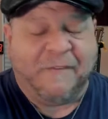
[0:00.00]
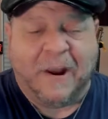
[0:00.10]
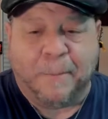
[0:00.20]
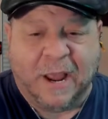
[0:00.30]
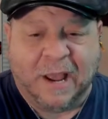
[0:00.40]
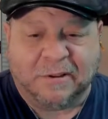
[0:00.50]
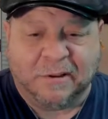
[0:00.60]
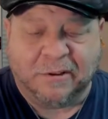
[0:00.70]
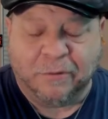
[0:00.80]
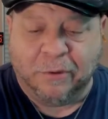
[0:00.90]
passes
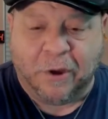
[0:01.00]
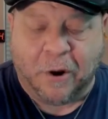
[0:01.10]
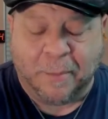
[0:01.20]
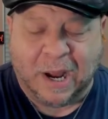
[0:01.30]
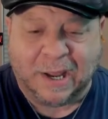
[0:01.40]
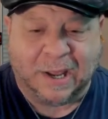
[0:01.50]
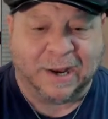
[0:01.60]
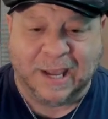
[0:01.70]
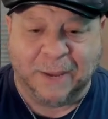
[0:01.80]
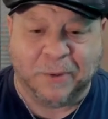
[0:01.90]
through the harmonica to
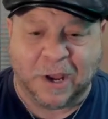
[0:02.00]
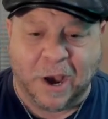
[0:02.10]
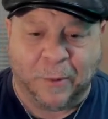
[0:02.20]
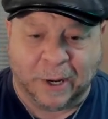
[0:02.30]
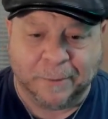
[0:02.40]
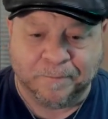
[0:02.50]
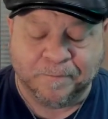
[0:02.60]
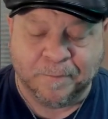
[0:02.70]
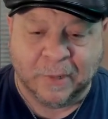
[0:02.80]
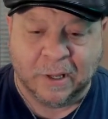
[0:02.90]
keep you going.
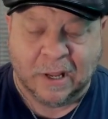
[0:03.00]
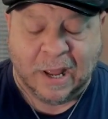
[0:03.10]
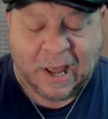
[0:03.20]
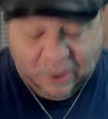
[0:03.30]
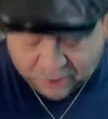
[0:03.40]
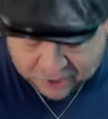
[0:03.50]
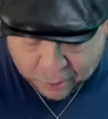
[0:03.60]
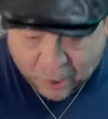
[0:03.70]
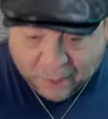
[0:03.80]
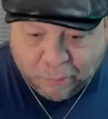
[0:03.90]
And also you
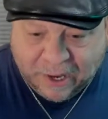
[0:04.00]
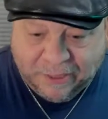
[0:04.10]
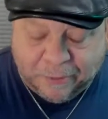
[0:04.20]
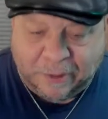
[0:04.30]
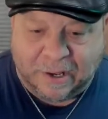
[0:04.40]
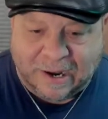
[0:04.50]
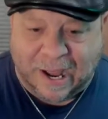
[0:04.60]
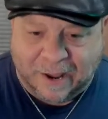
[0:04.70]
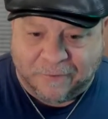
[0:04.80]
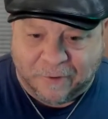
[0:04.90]
want to breathe through the
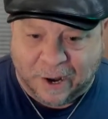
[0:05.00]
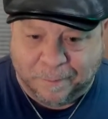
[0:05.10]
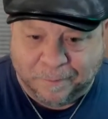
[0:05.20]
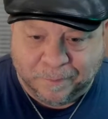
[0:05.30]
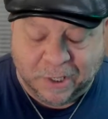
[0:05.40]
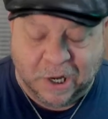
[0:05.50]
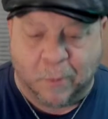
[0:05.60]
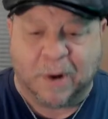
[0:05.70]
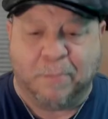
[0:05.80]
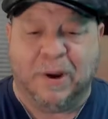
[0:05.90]
diaphragm. You don't
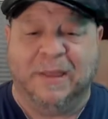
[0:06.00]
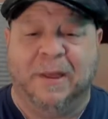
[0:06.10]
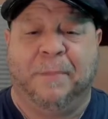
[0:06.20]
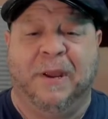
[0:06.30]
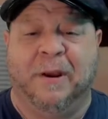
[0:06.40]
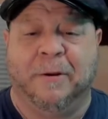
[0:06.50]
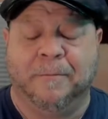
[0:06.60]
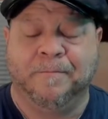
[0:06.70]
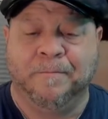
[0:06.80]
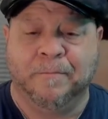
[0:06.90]
want to breathe up here,
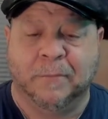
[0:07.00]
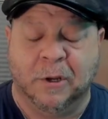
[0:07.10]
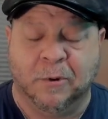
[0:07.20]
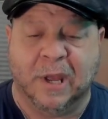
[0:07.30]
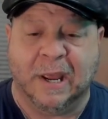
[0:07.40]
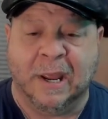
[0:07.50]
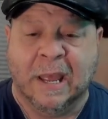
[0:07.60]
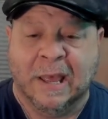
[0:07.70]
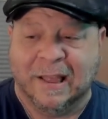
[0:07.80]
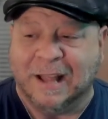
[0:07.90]
okay?
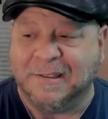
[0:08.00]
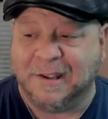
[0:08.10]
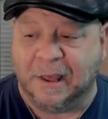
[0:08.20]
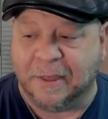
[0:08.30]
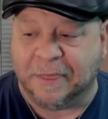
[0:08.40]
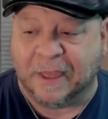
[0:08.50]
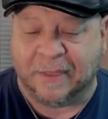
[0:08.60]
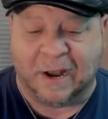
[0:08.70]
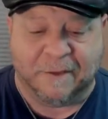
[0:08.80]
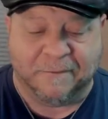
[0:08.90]
That's the other thing
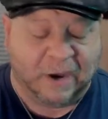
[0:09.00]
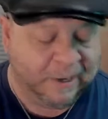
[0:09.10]
that I find.